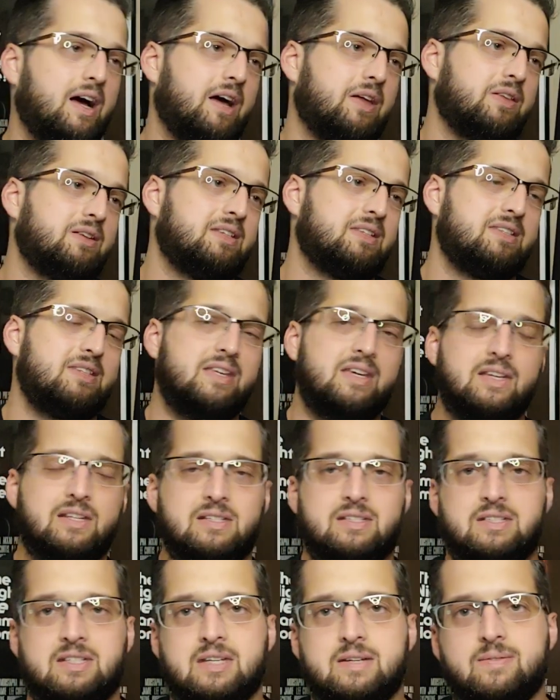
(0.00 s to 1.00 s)
This is
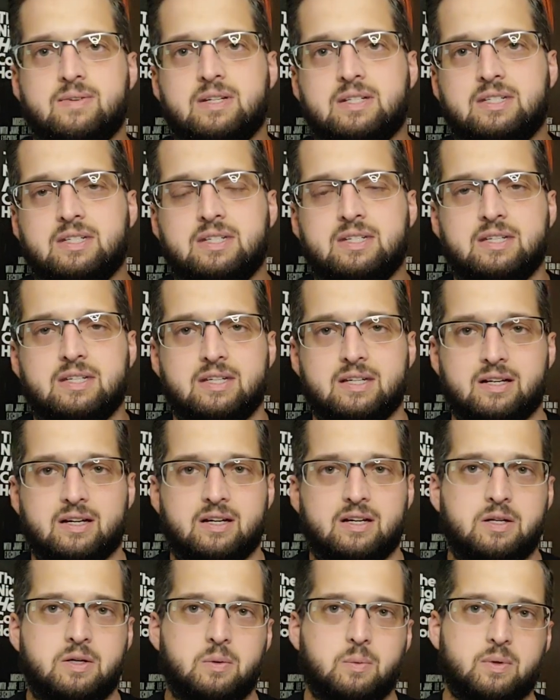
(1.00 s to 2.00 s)
the DVD
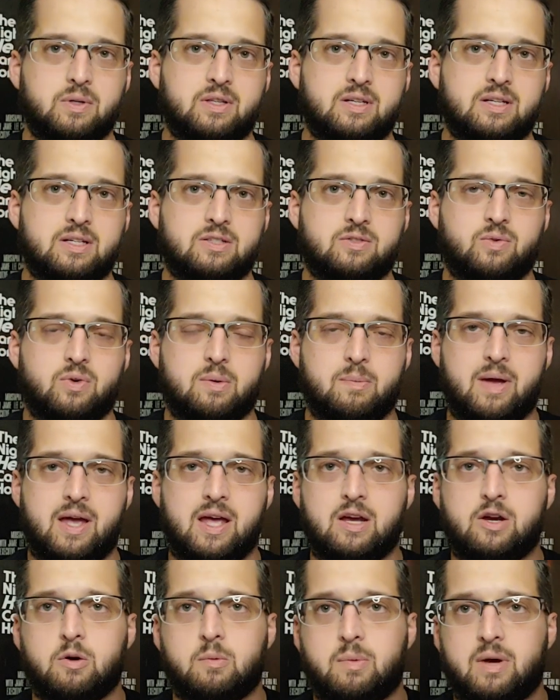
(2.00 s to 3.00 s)
release from
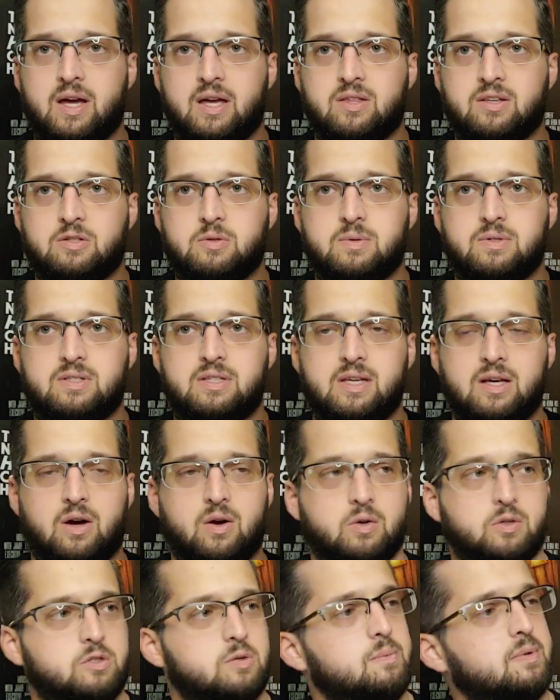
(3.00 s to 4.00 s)
Anchor Bay. This was the
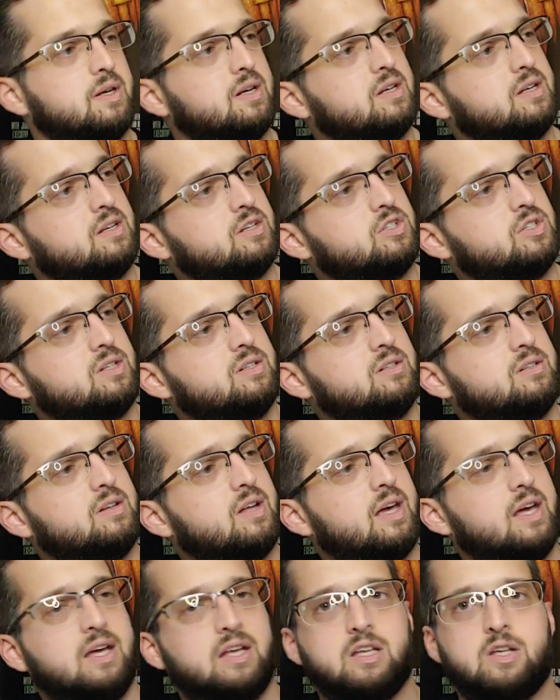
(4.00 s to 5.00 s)
Ultimate
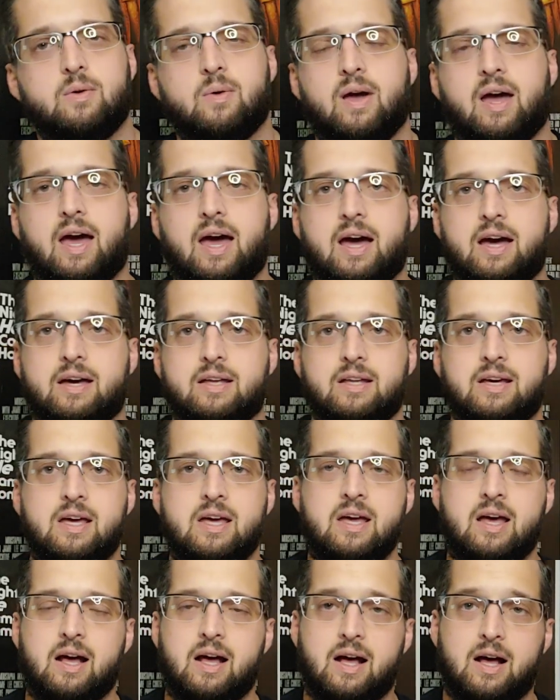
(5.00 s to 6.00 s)
Edition, and you had
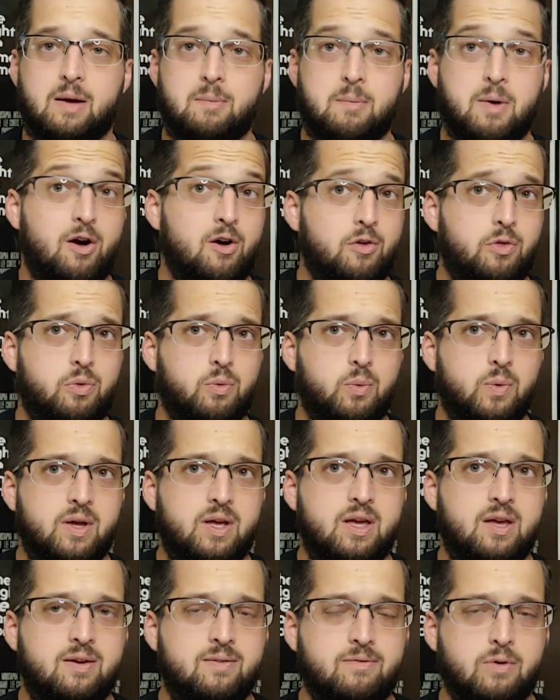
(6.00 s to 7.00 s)
all
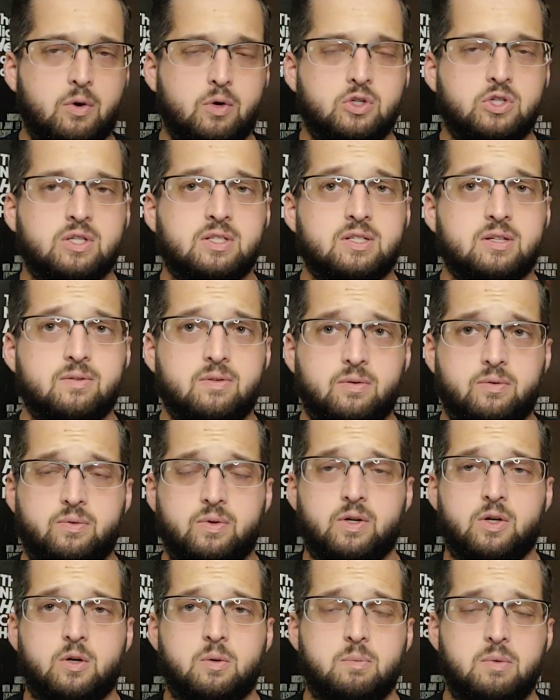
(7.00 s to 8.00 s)
three versions of the
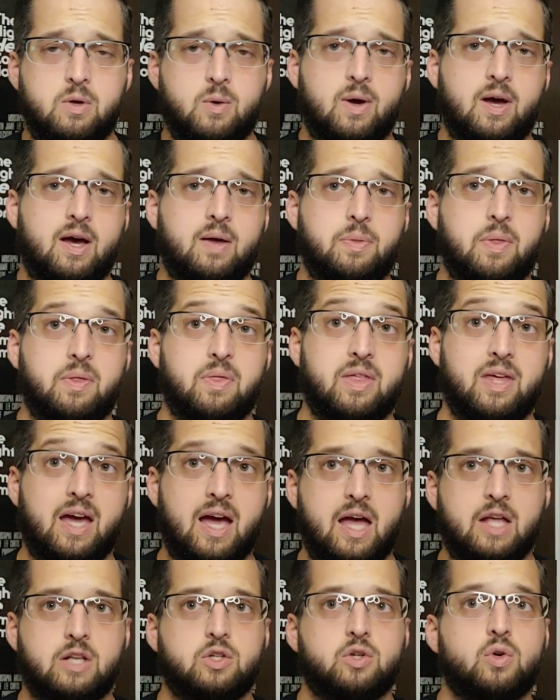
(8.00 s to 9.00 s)
film. You had the
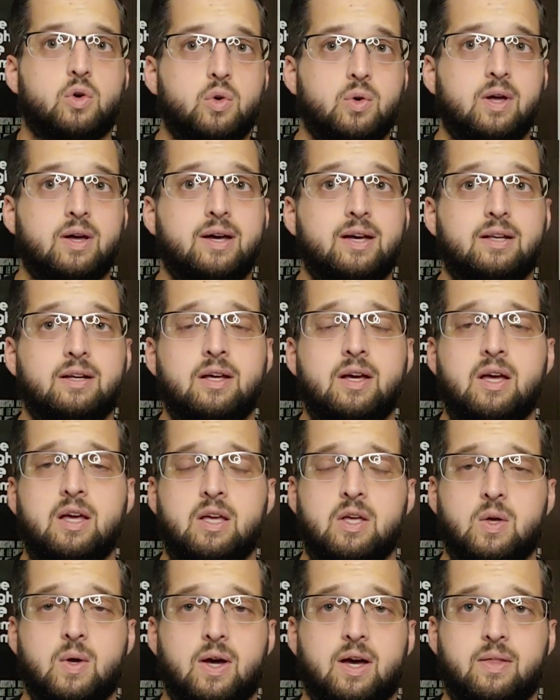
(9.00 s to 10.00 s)
theatrical cut,
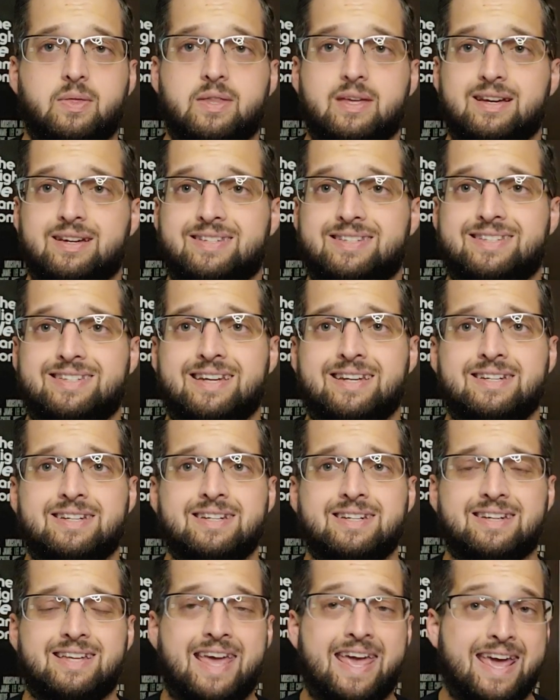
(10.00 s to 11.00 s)
you had the
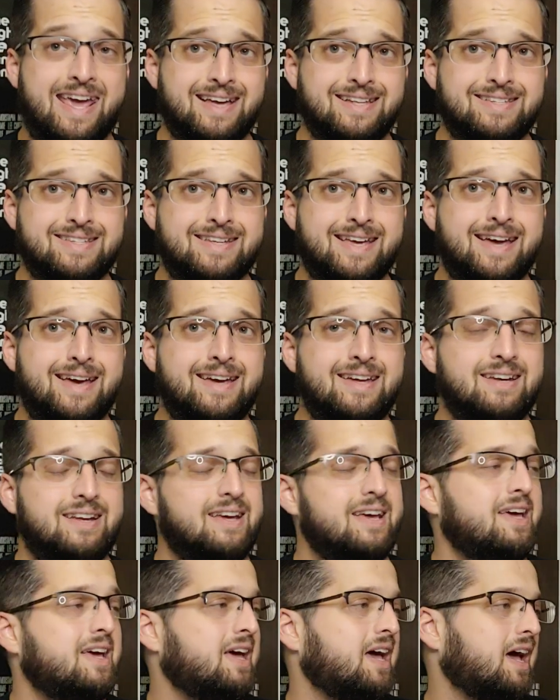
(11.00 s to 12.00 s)
extended cans cut,
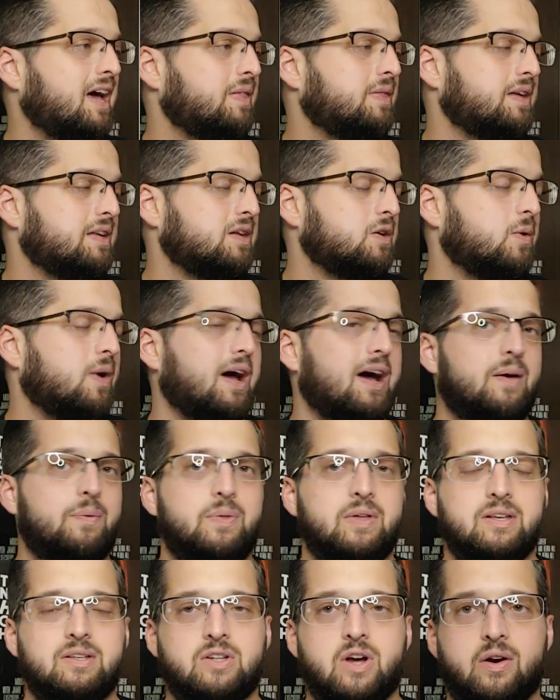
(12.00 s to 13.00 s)
and then you
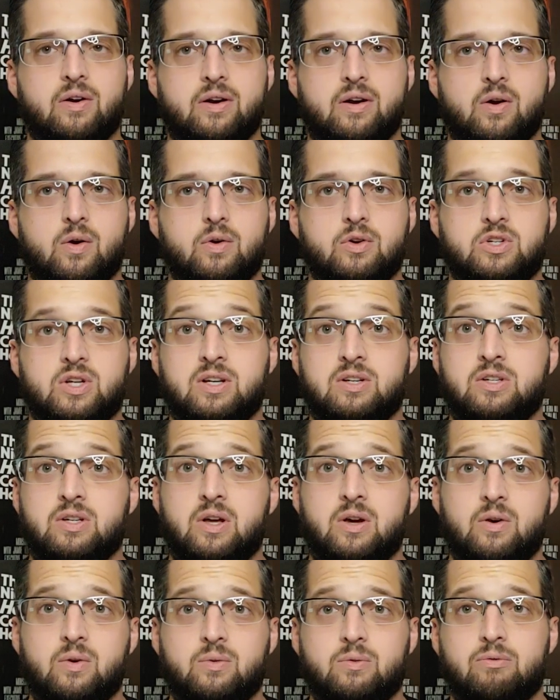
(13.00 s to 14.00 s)
had the Dario
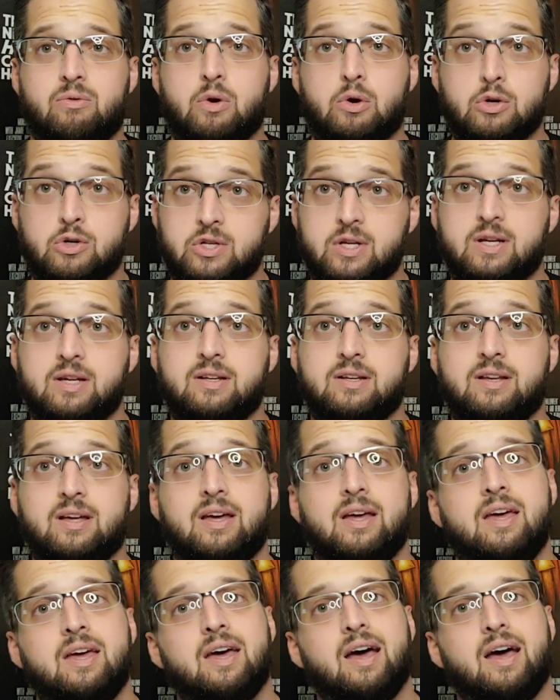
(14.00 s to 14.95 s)
Argento version